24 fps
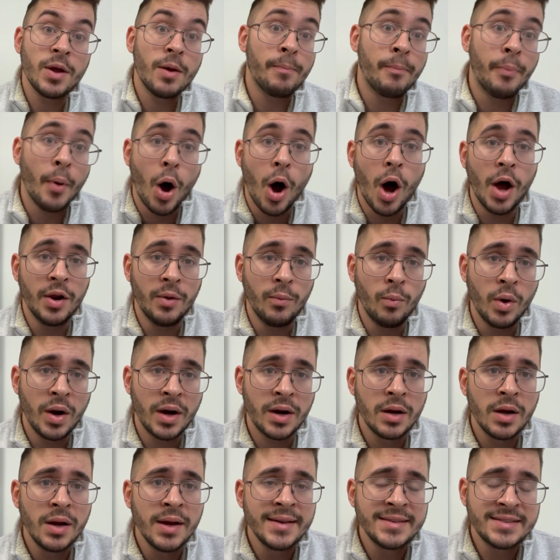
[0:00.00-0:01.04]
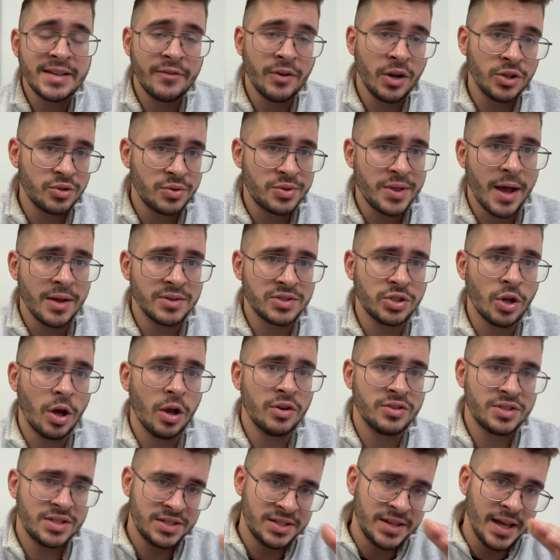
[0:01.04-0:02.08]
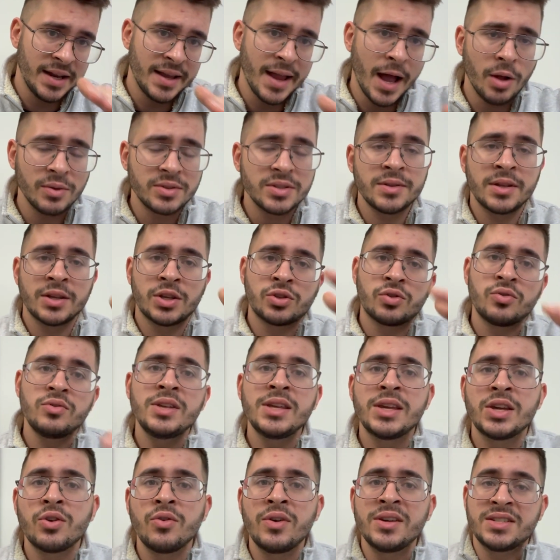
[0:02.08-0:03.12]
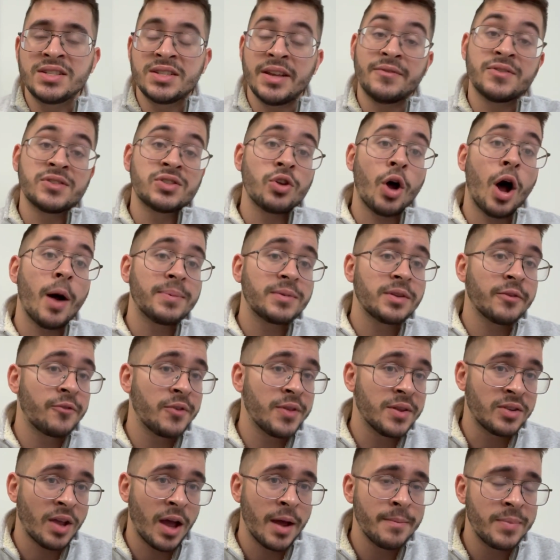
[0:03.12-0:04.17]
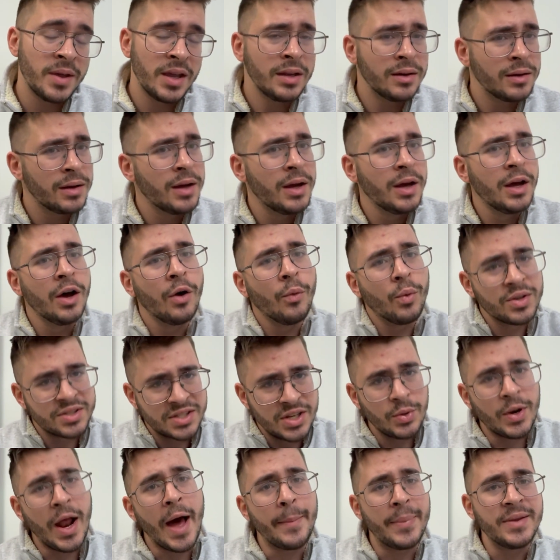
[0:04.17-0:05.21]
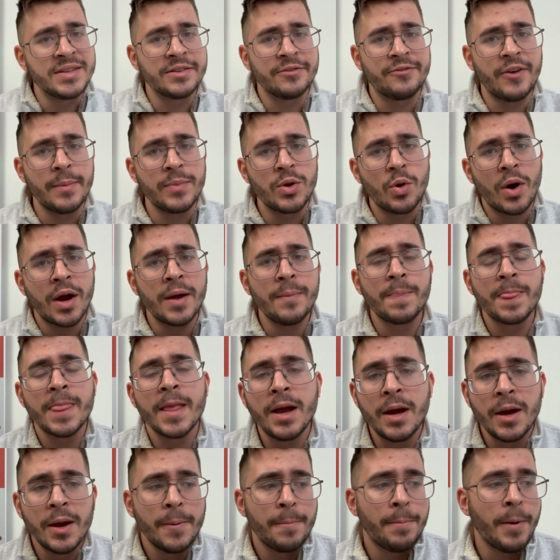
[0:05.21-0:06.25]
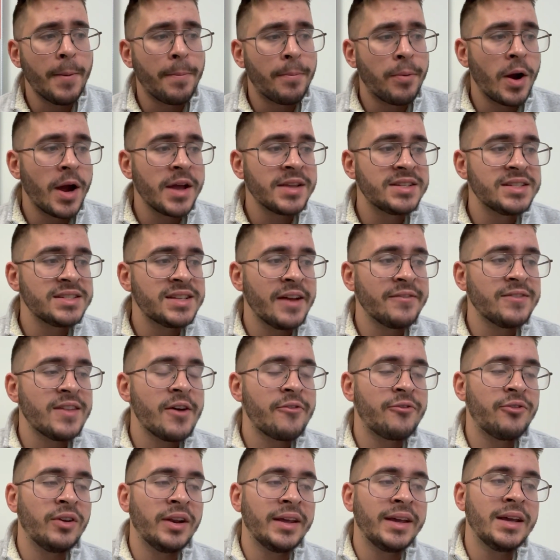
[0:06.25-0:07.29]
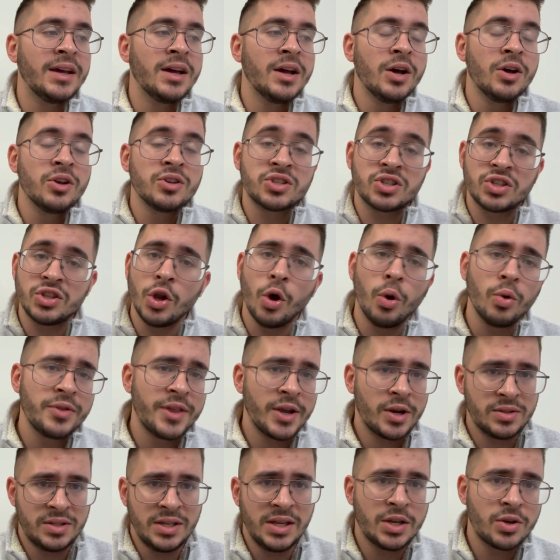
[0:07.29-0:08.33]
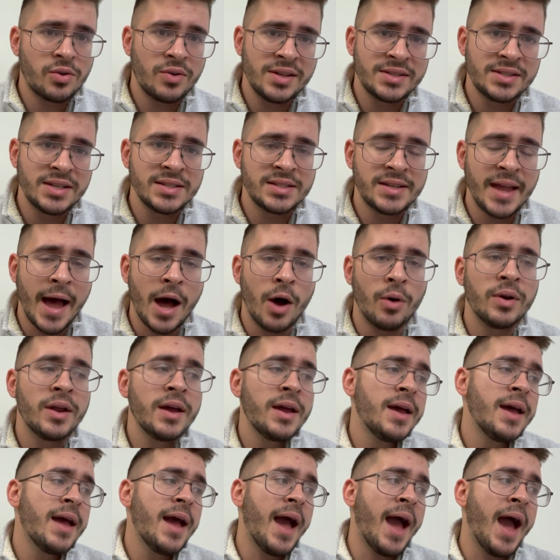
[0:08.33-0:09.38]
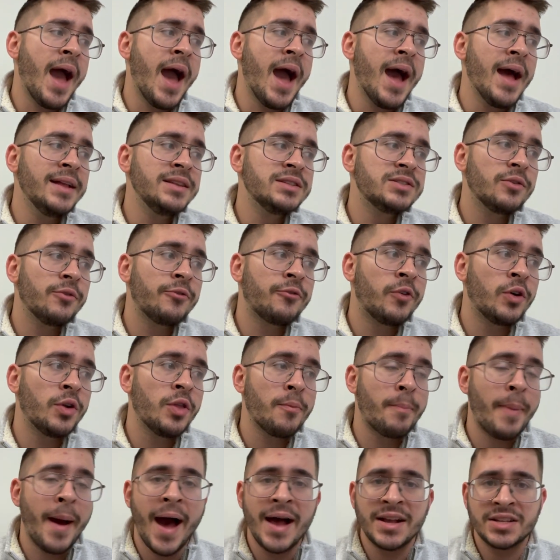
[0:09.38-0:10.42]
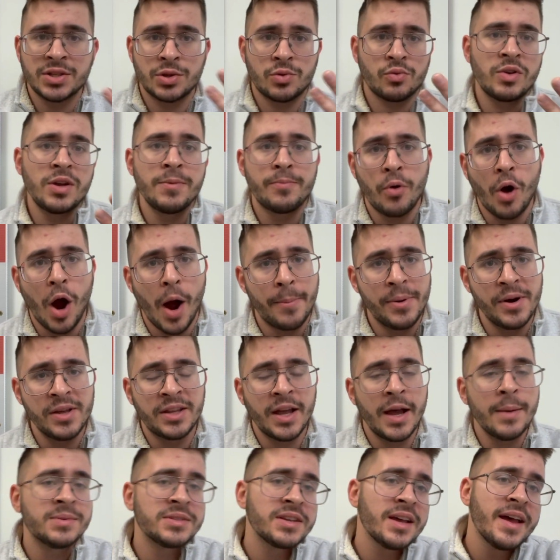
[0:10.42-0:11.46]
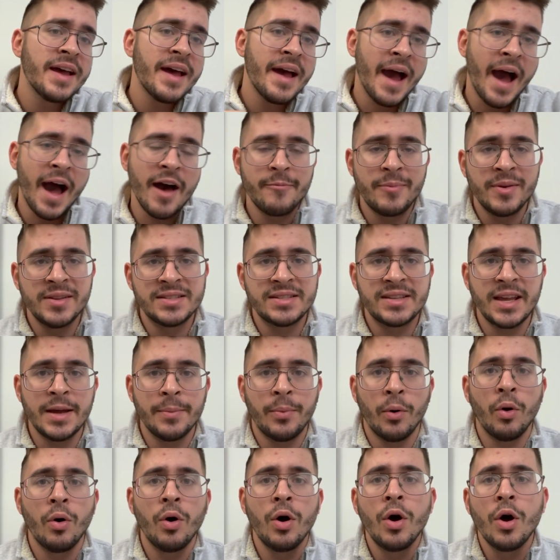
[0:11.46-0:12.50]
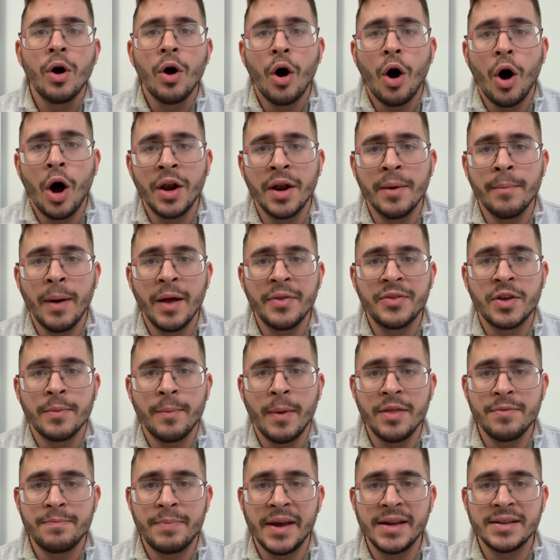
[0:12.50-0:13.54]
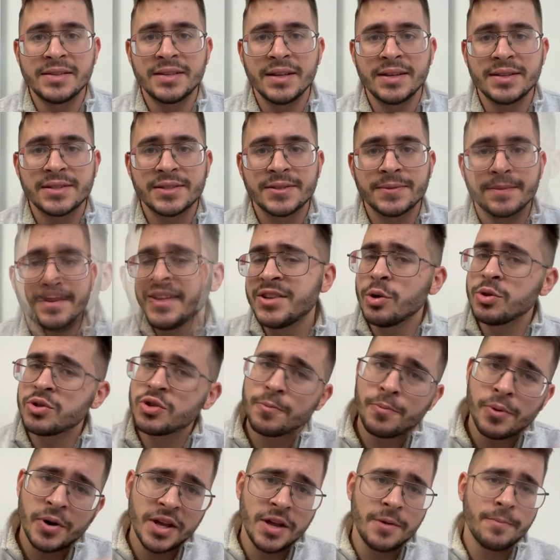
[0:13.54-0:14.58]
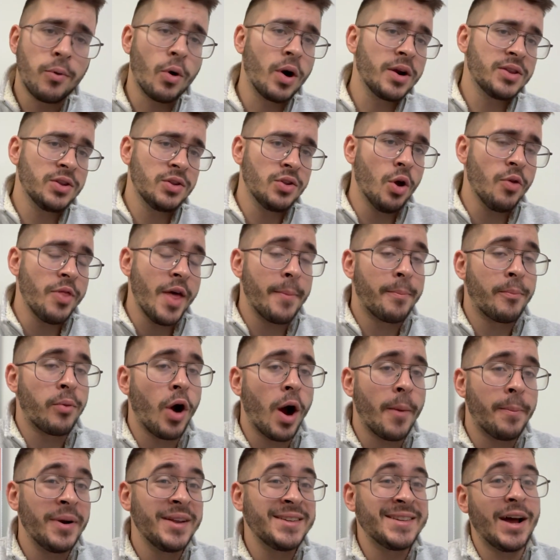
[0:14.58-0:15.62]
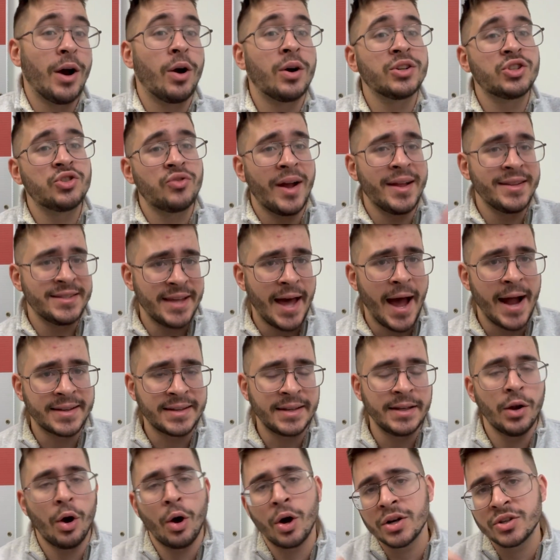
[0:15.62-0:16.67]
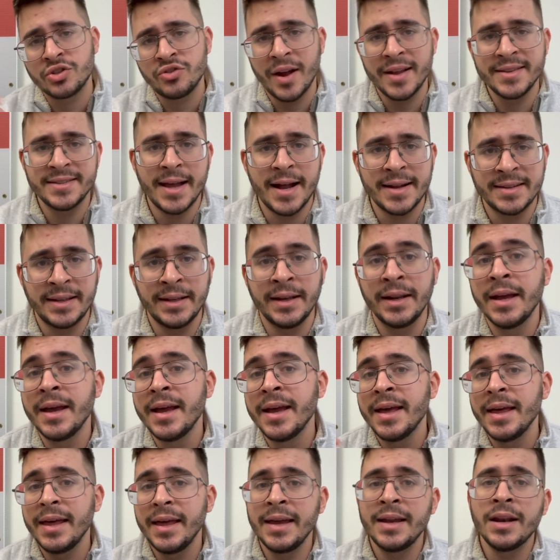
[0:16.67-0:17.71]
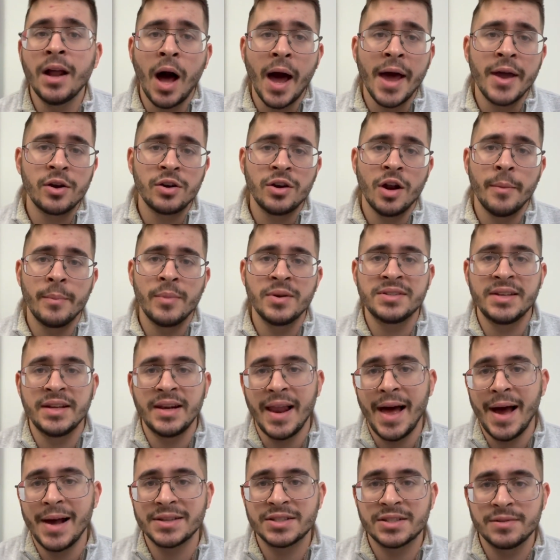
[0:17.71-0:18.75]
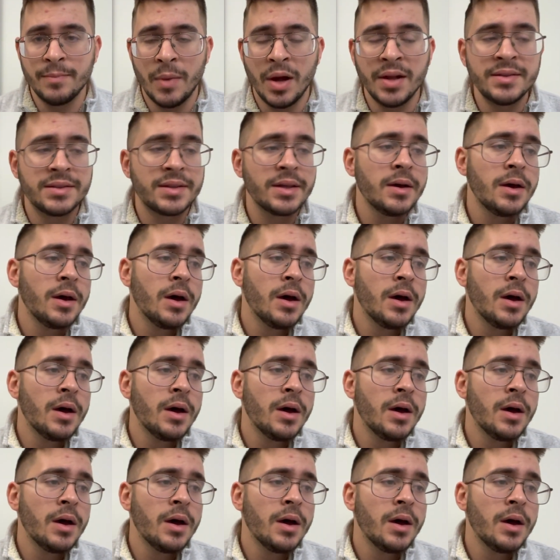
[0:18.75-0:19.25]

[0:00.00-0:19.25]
a bottom where $700,000 is steady out. The decreases have stopped for the time being. We'll see what happens in February, but prices have definitely slowed their decreases down, and for the past 3 property types have been stable on a month-to-month basis. It's also pretty important to know that properties that are transacting in higher numbers than last month.